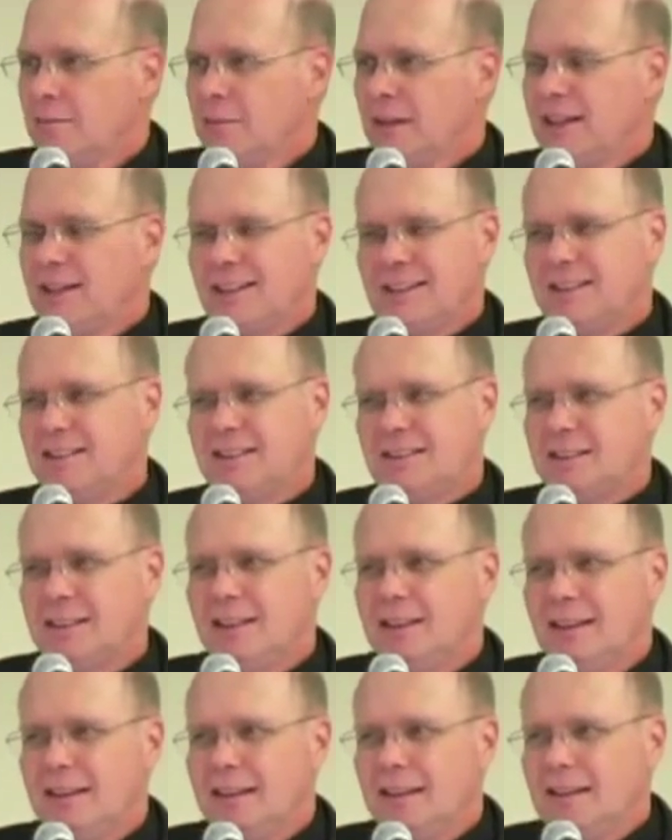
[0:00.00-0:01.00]
Because
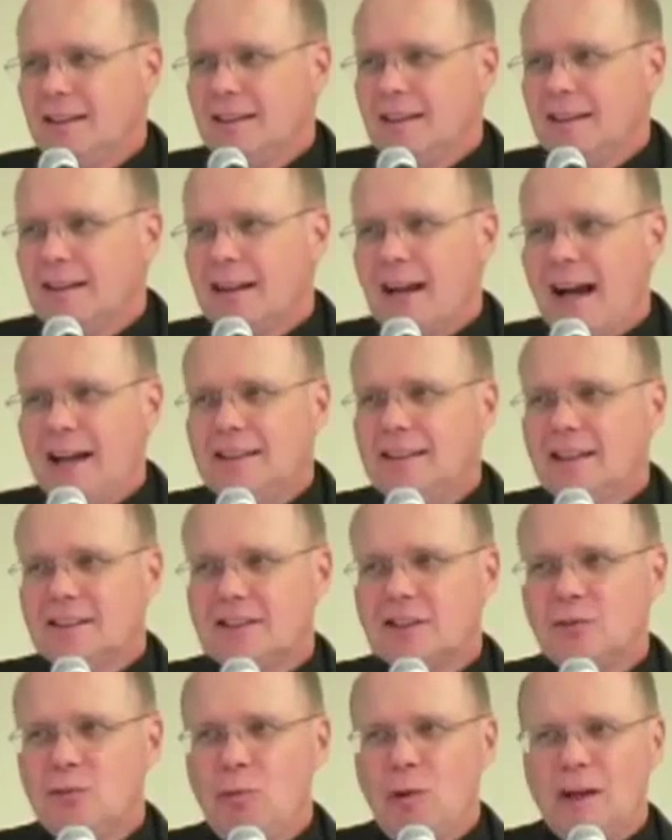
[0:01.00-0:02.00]
God
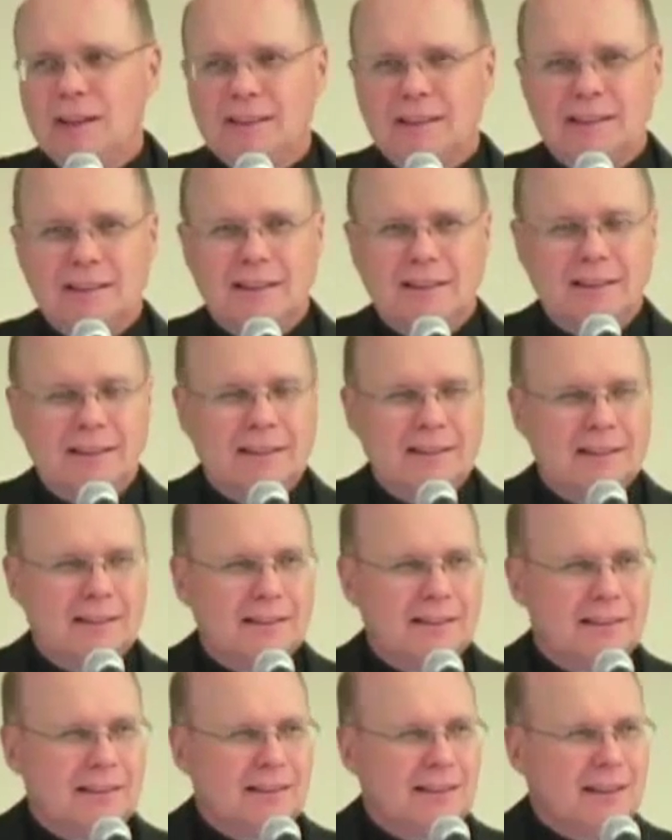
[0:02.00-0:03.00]
doesn't want
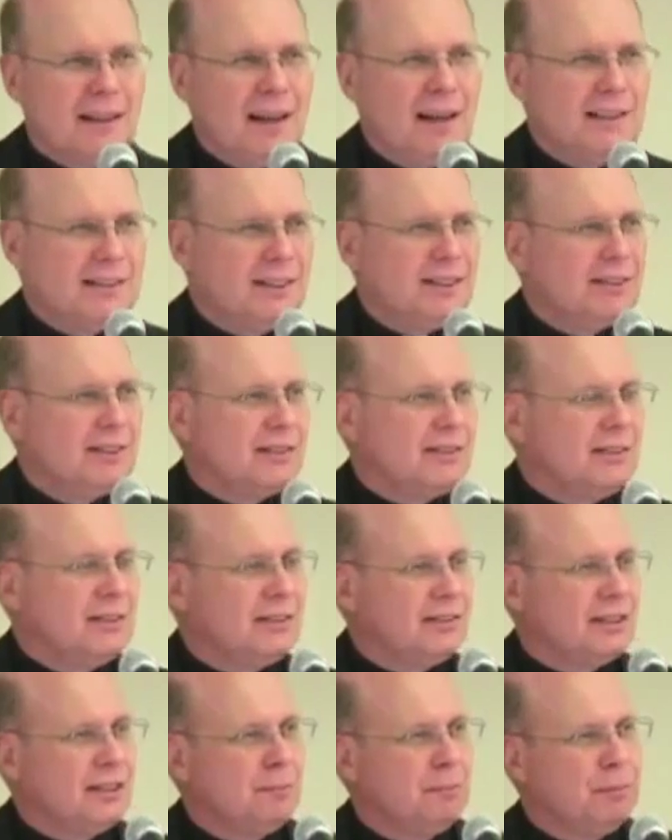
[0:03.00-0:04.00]
us
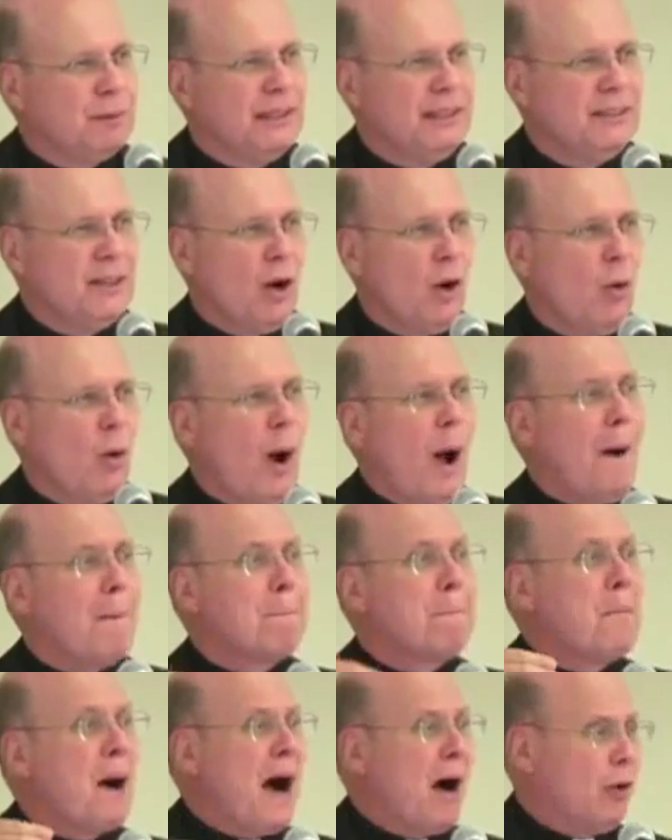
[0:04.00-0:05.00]
to simply know
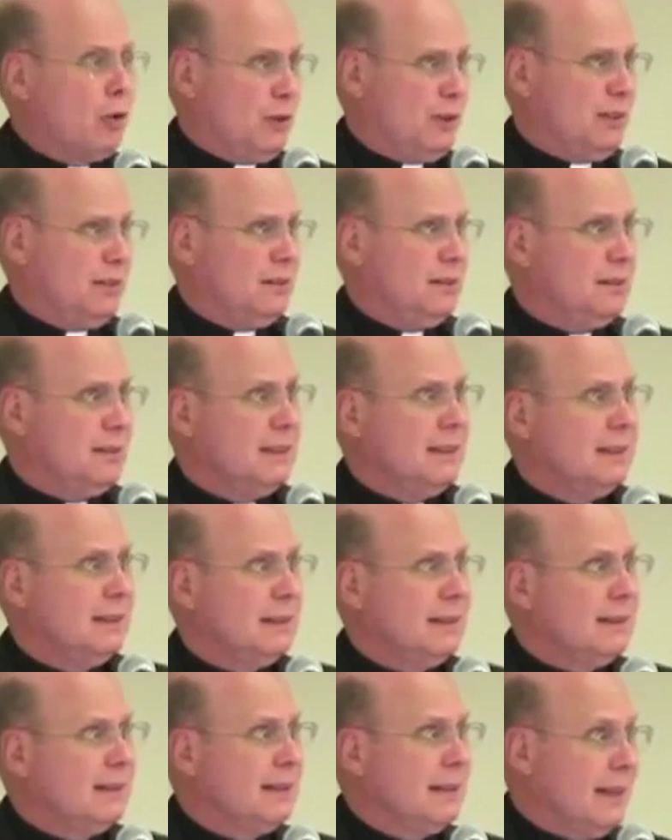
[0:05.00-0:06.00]
about
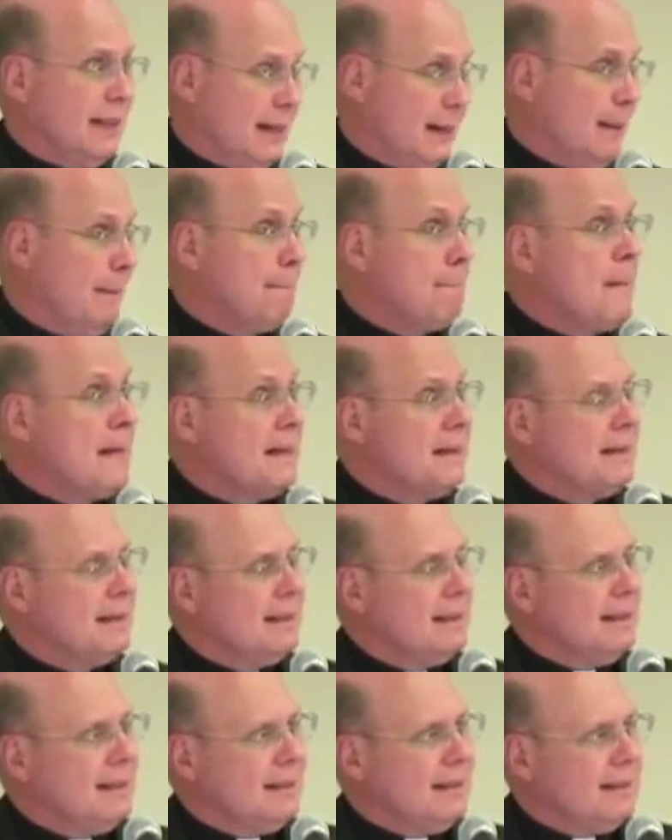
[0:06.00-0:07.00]
Him.
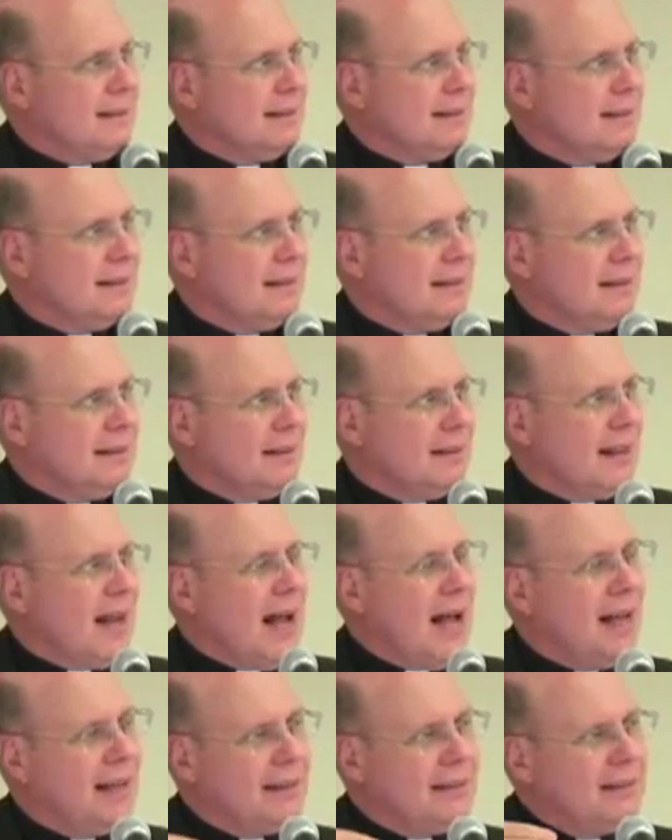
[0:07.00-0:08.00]

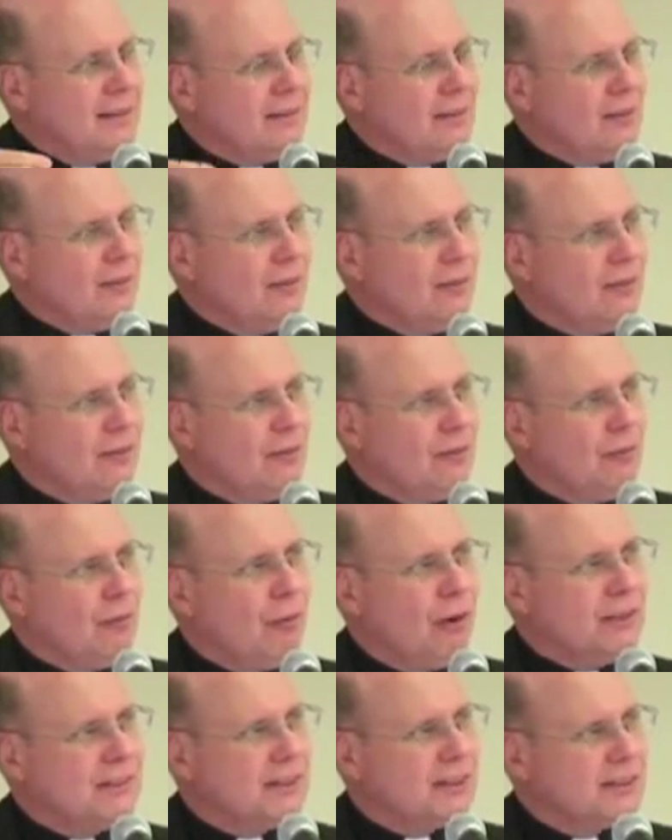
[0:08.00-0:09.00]
God
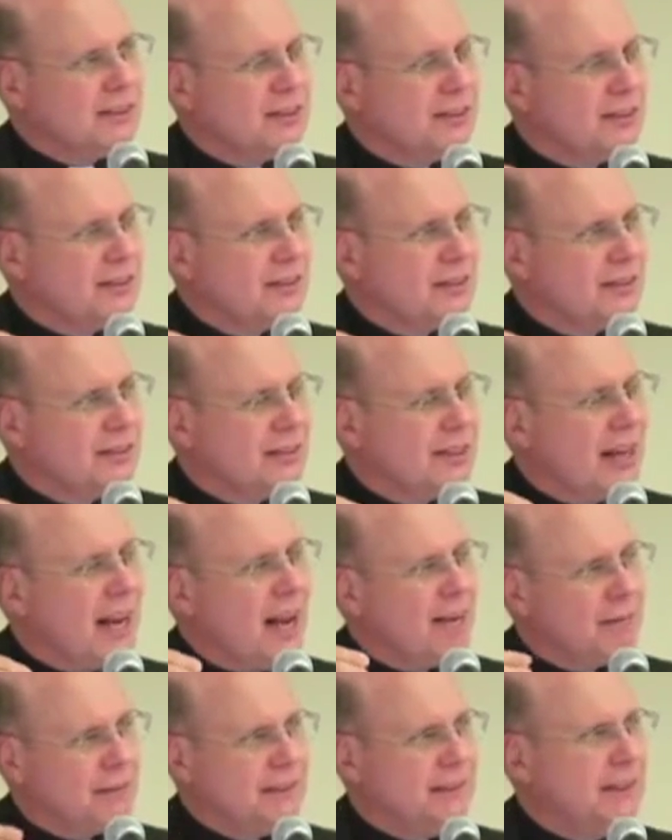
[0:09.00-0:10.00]
wants us to
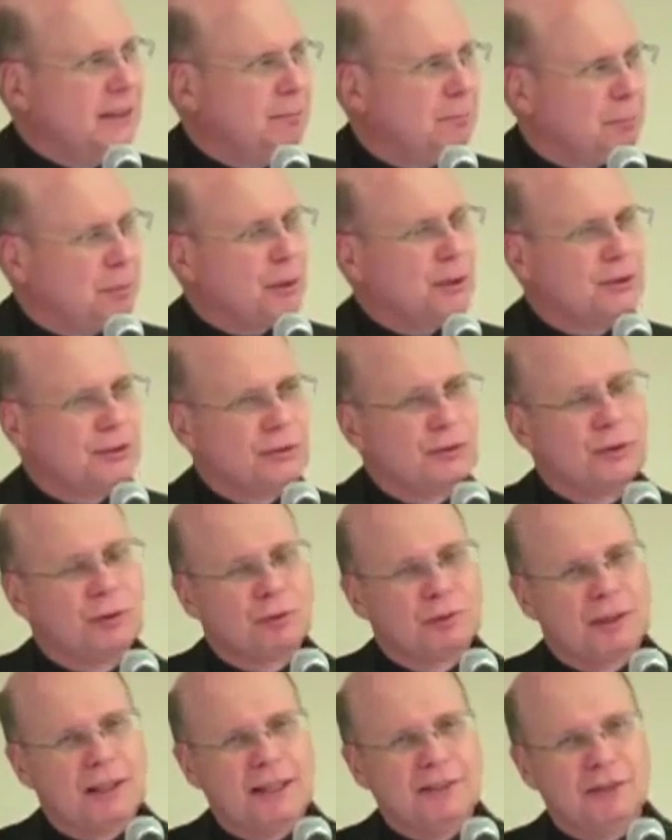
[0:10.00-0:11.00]
have a deep personal
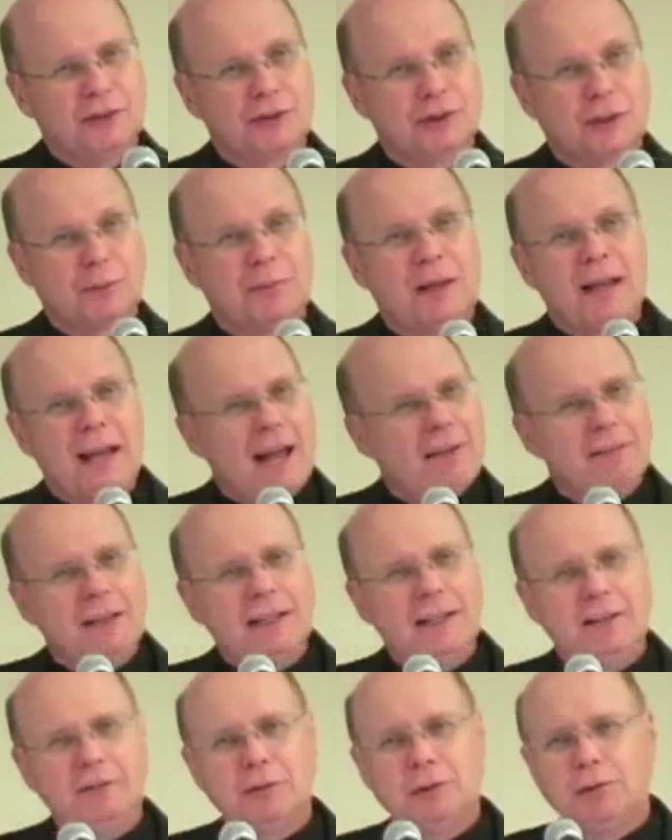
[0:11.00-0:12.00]
relationship. Have
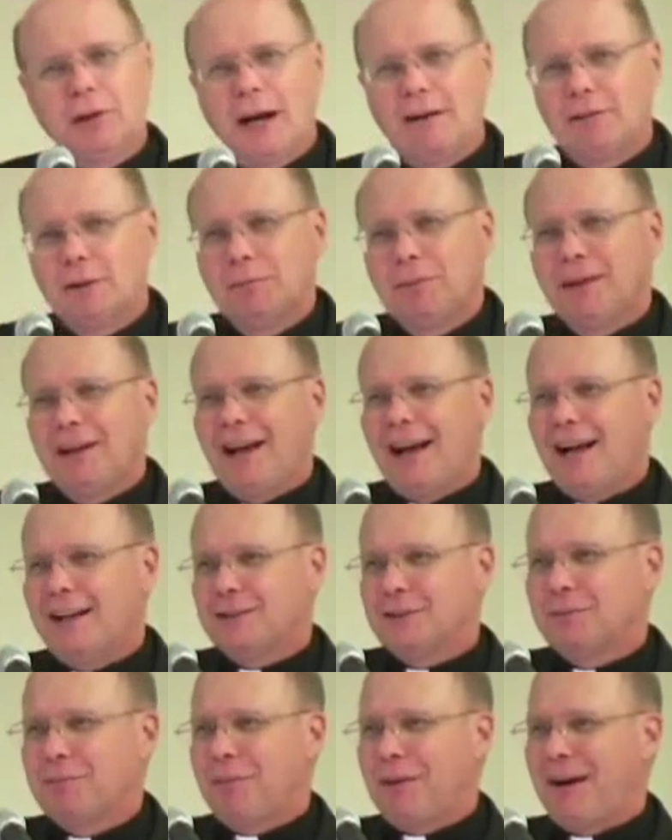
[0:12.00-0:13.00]
any of you ever been
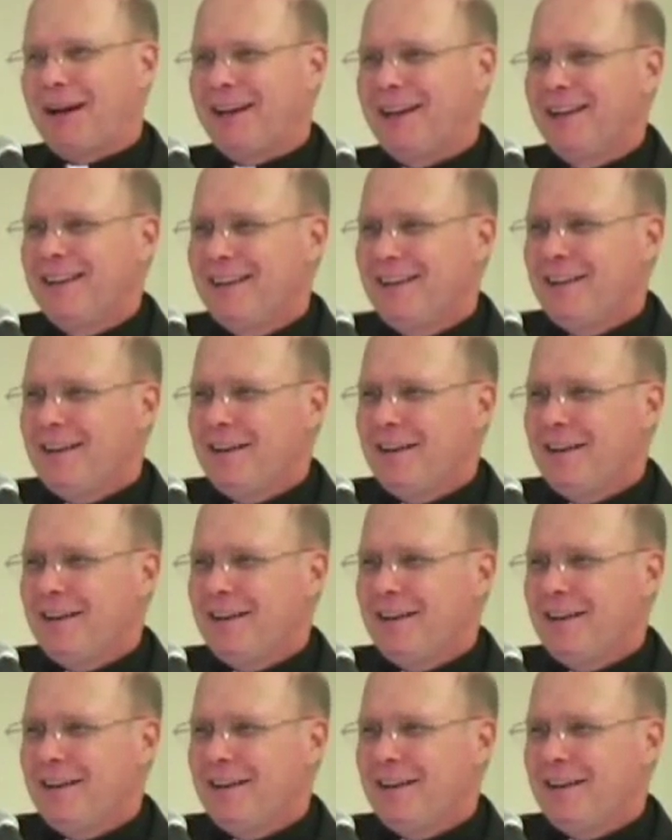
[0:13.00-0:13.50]
asked by